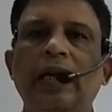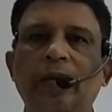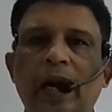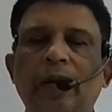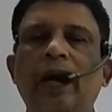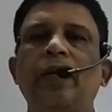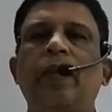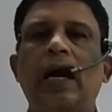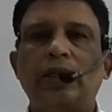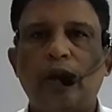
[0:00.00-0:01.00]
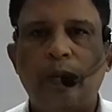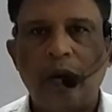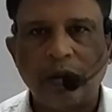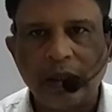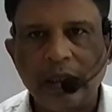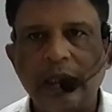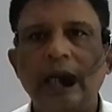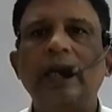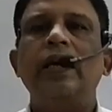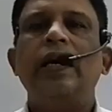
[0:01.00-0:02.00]
divided by mass of
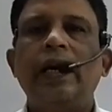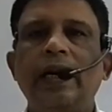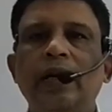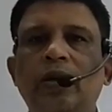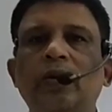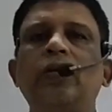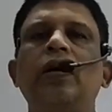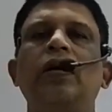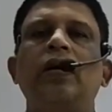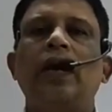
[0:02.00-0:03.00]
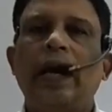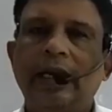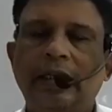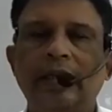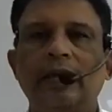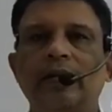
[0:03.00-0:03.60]
oxygen into 8.